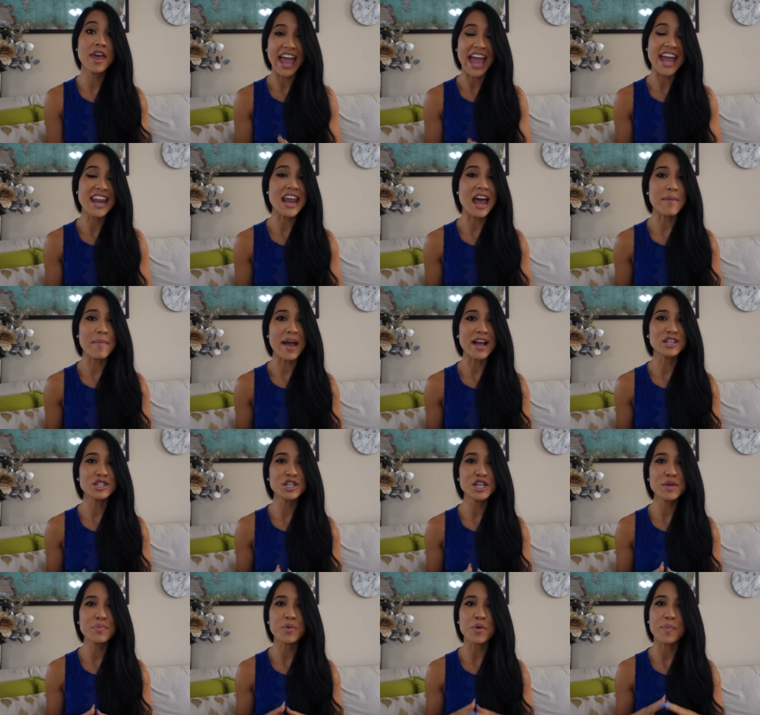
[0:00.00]
and I'm
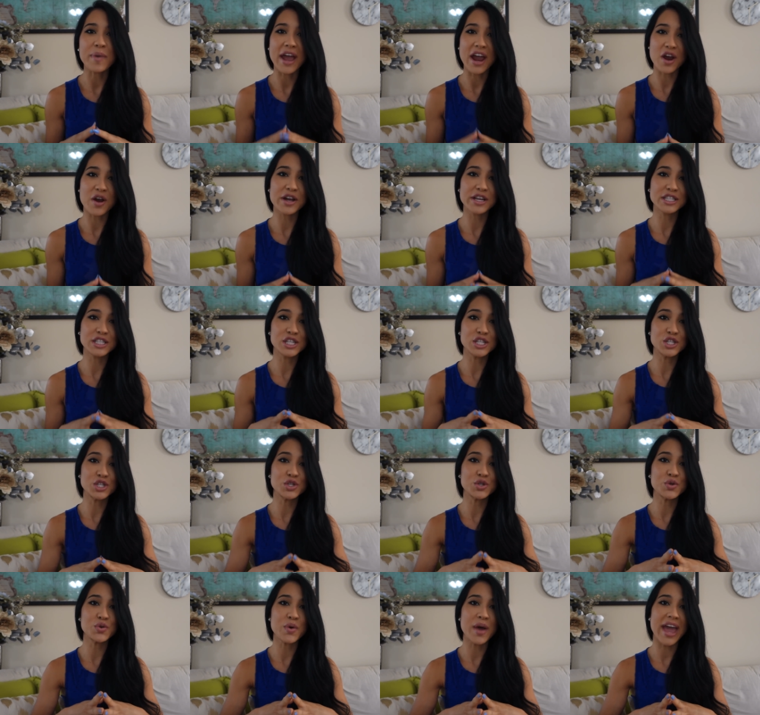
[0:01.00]
actually preparing to
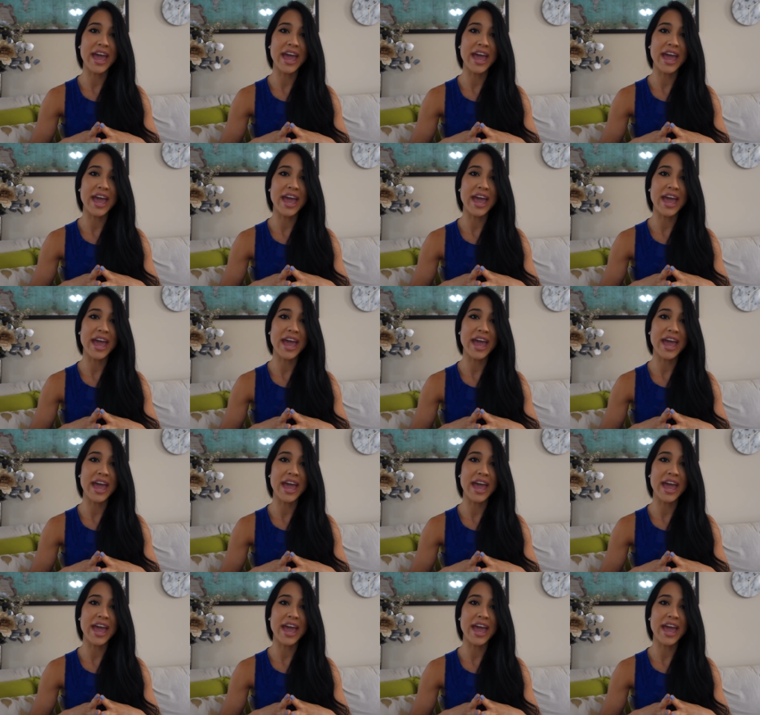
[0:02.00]
do